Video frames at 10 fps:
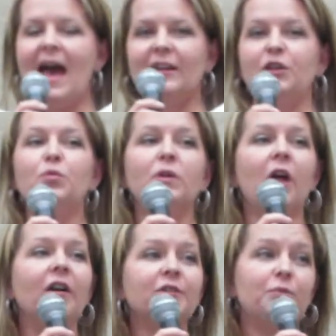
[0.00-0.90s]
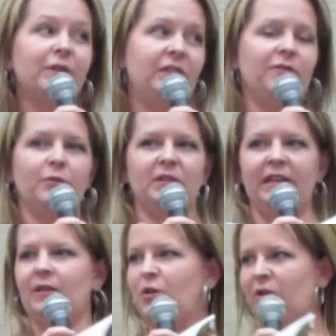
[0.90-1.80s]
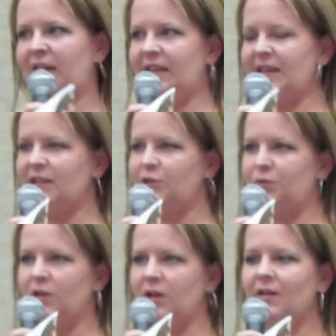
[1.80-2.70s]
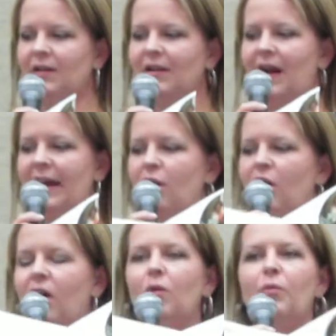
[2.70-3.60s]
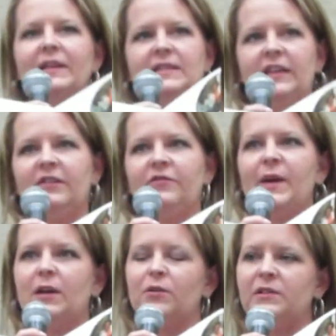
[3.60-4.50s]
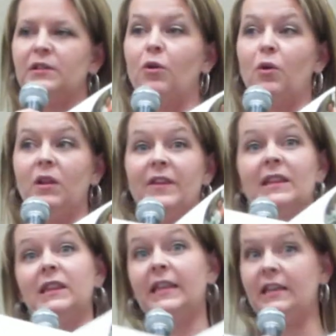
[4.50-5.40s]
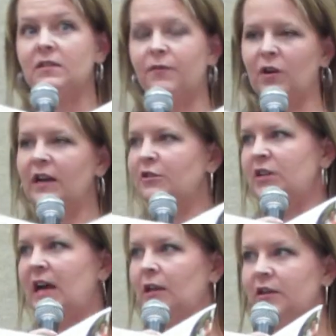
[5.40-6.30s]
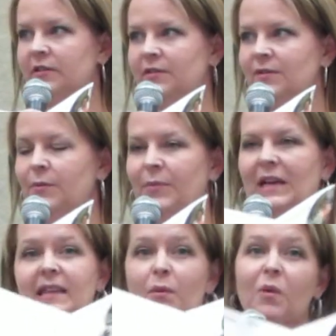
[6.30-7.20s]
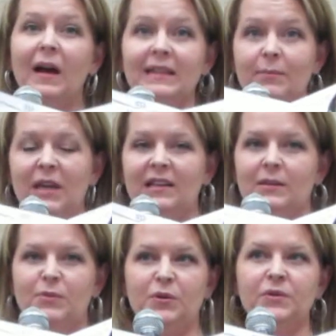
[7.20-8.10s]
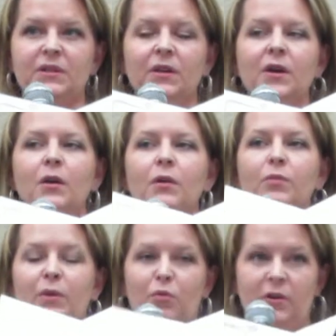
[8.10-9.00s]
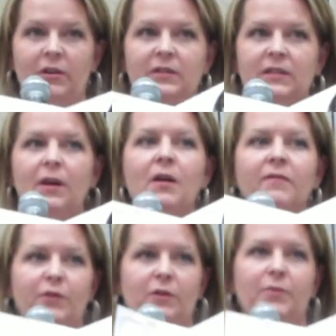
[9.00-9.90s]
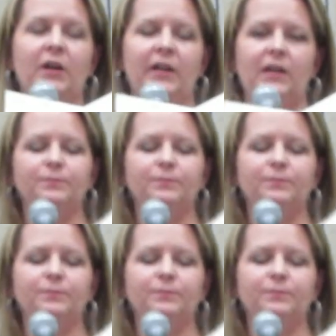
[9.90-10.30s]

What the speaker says: And you will also want to verbally communicate that to her. I always give my hosts a goal of at least $400 because I want them getting the most rewards for their party.